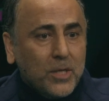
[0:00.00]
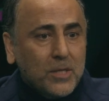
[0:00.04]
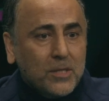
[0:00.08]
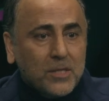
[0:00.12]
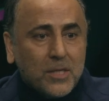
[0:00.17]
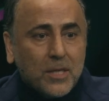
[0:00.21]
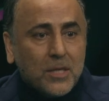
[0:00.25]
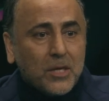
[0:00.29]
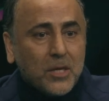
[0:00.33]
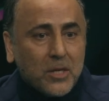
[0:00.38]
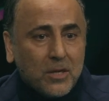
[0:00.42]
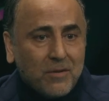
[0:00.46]
in
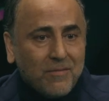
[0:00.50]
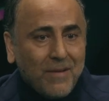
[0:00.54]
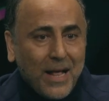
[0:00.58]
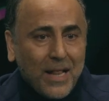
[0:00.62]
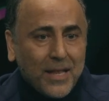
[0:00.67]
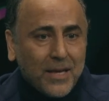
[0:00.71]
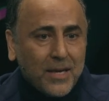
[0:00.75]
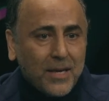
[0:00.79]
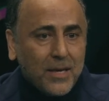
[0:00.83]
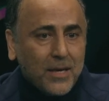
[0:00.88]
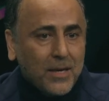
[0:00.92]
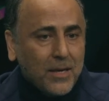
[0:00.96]
Silicon
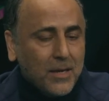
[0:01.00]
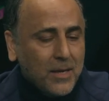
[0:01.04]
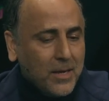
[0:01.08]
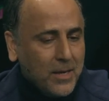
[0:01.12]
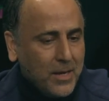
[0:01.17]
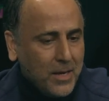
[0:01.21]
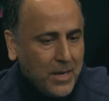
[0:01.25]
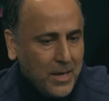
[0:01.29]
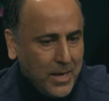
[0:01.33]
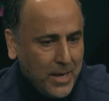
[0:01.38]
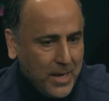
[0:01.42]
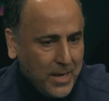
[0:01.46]
Valley,
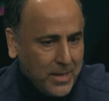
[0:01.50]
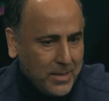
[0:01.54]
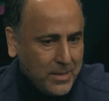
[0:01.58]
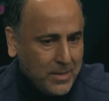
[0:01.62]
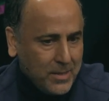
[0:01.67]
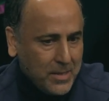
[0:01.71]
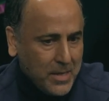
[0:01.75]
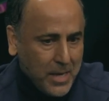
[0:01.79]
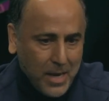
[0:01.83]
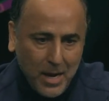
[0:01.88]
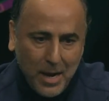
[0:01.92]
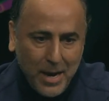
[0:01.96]

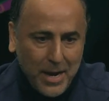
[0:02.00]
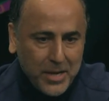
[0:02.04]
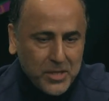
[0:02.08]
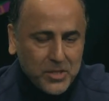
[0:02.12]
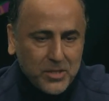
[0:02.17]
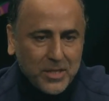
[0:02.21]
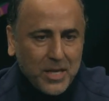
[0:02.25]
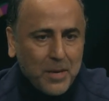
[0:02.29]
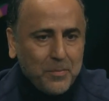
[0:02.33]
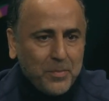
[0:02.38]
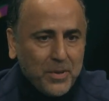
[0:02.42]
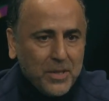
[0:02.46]
and yeah, I
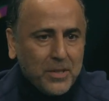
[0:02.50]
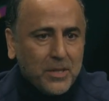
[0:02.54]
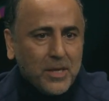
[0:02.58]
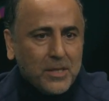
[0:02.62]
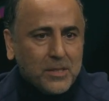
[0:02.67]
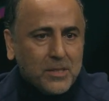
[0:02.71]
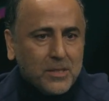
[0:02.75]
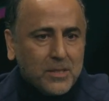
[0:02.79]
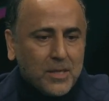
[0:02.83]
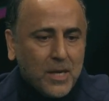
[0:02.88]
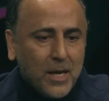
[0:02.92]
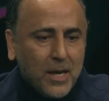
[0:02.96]
slept in
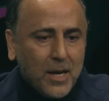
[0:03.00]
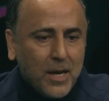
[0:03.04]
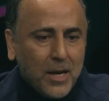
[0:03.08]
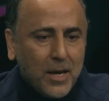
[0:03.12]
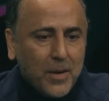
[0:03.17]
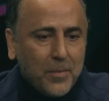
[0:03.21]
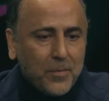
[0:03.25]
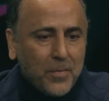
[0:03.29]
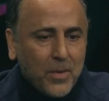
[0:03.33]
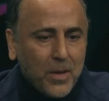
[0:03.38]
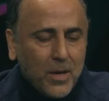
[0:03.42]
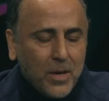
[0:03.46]
this.
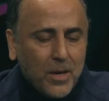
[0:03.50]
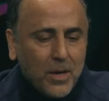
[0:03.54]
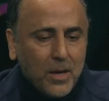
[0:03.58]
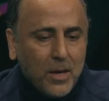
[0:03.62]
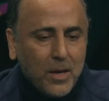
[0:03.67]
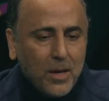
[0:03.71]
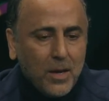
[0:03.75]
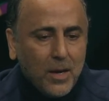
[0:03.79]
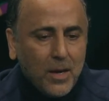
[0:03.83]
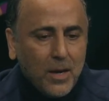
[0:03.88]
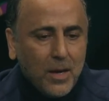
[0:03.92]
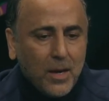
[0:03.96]
Uh,
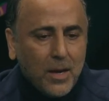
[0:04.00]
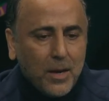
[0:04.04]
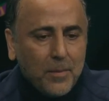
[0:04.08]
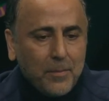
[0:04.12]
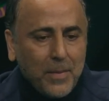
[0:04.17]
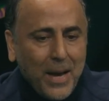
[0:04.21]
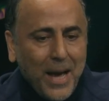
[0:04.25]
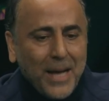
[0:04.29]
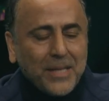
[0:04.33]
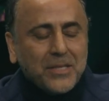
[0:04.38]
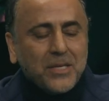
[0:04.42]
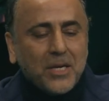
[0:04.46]
uh,
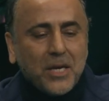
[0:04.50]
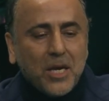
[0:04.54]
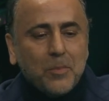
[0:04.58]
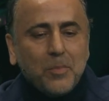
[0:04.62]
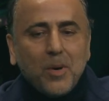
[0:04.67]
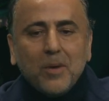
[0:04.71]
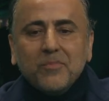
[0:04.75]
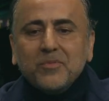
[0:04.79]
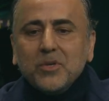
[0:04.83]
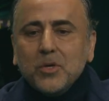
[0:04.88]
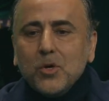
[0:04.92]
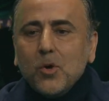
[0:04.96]
attic
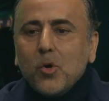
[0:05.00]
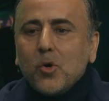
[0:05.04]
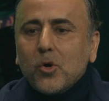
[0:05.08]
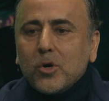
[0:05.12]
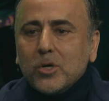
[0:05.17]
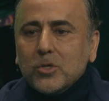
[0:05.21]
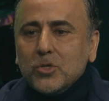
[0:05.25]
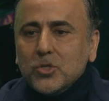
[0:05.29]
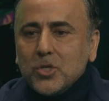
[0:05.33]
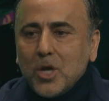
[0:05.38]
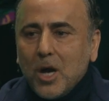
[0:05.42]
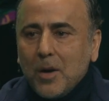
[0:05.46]
above the
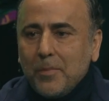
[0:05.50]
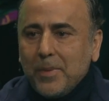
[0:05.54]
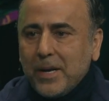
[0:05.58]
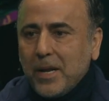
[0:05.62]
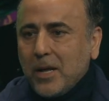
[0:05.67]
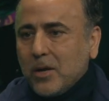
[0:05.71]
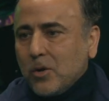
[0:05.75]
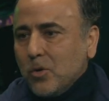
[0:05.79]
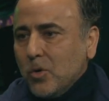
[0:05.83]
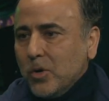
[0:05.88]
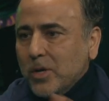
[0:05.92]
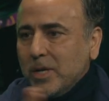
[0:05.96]
yogurt shop, and
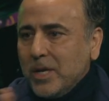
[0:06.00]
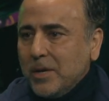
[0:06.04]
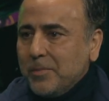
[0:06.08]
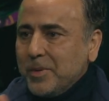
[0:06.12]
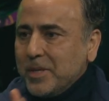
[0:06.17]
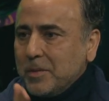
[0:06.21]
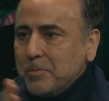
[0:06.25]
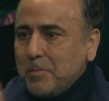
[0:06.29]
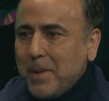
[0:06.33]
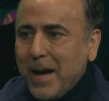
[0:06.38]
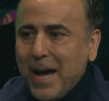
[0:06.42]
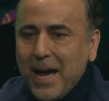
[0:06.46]
I'll go a
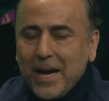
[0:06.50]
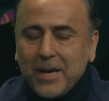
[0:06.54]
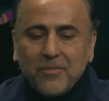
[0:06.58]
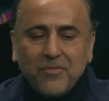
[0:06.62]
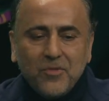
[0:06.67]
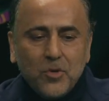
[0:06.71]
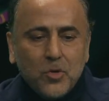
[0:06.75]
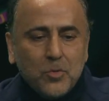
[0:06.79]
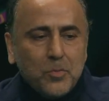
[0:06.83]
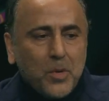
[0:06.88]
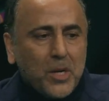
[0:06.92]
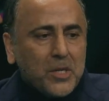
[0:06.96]
little bit back. A
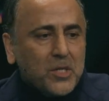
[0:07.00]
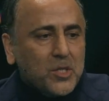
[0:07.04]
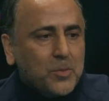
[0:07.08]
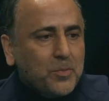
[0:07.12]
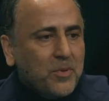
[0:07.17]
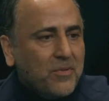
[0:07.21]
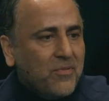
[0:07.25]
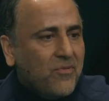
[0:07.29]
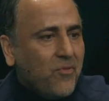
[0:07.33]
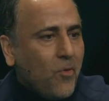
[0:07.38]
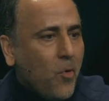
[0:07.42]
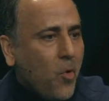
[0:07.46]
few months
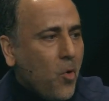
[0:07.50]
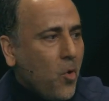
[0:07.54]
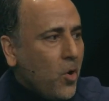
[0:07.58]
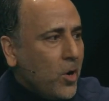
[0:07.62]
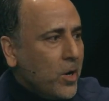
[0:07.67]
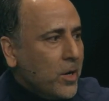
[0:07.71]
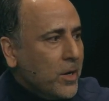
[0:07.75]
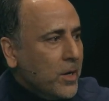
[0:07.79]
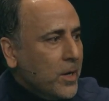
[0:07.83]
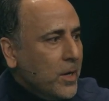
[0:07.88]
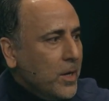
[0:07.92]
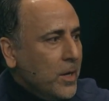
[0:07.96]

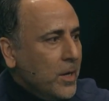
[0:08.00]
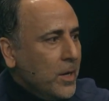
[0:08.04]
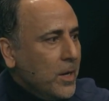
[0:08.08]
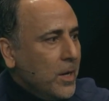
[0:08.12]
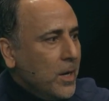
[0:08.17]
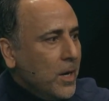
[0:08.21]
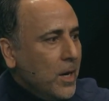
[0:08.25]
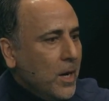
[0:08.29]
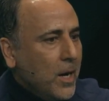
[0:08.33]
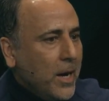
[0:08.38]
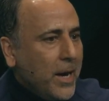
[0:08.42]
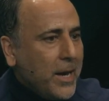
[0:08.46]
before,
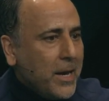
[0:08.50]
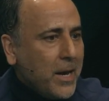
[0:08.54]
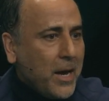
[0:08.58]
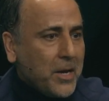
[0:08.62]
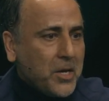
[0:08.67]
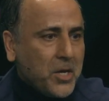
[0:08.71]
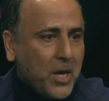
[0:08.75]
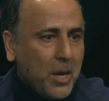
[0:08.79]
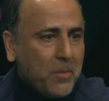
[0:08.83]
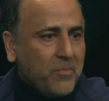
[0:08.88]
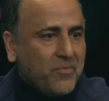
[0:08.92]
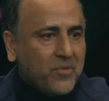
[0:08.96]
I, I,
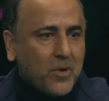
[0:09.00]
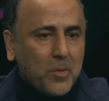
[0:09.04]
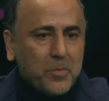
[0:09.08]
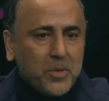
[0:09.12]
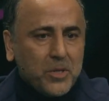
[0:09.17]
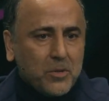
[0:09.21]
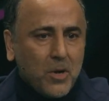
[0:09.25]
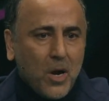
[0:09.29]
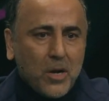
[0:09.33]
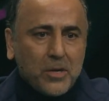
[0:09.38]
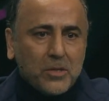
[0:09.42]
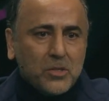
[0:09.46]
came from
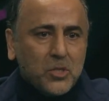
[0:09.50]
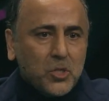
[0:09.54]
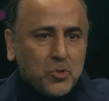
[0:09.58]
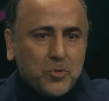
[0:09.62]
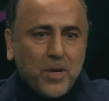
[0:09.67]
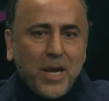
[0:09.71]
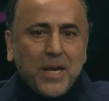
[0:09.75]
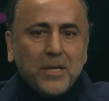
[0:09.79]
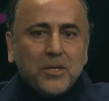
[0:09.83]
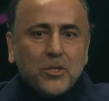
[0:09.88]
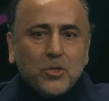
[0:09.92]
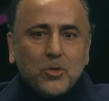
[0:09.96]
Iran
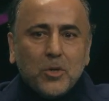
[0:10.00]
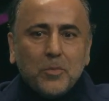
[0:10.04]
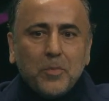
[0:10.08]
straight to